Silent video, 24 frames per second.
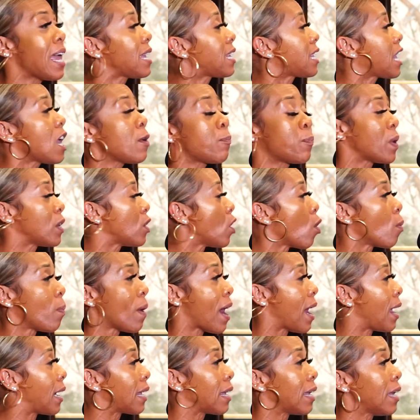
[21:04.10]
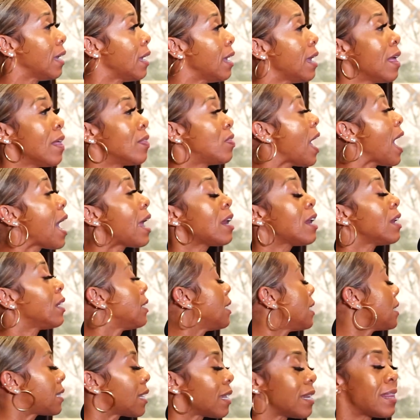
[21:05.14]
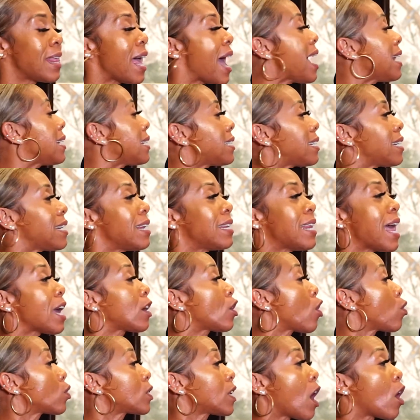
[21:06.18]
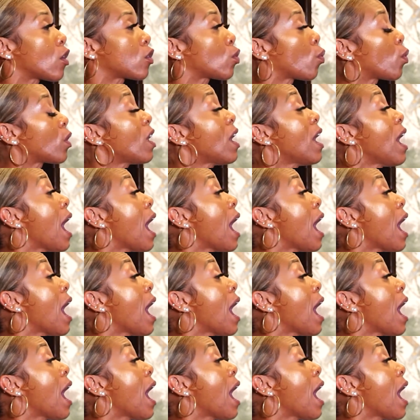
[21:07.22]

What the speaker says: ain't keeping nobody. That goes out the window.